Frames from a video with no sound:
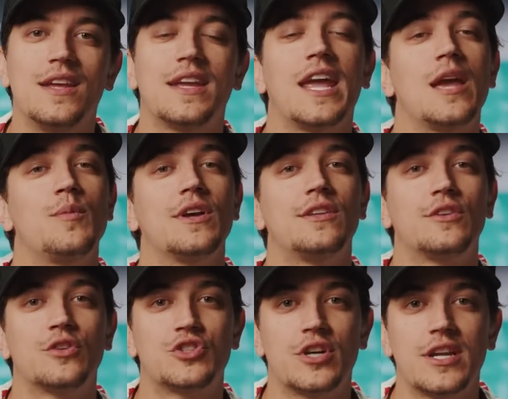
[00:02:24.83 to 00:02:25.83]
It can be a
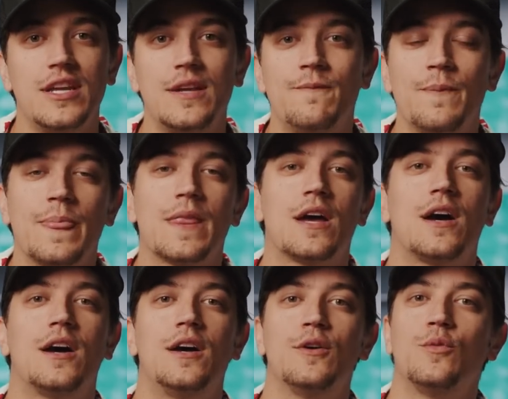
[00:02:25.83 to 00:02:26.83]
little tricky.
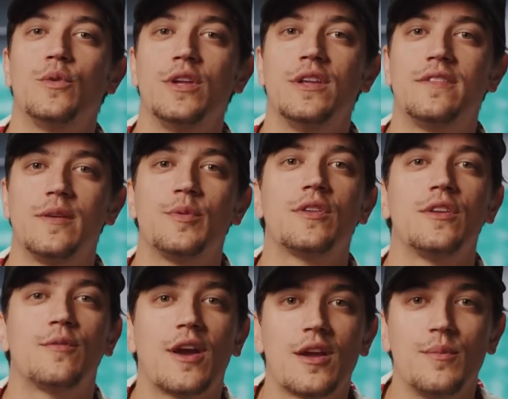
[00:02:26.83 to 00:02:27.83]
We
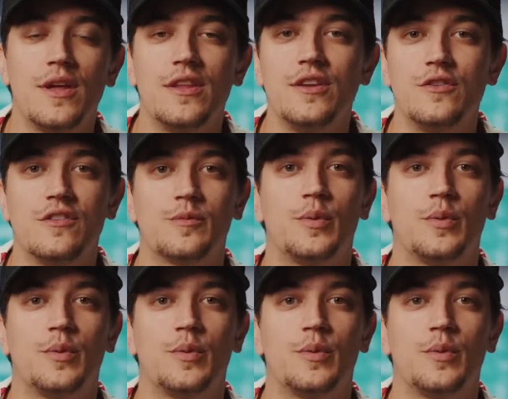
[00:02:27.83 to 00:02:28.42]
typically recommend that you just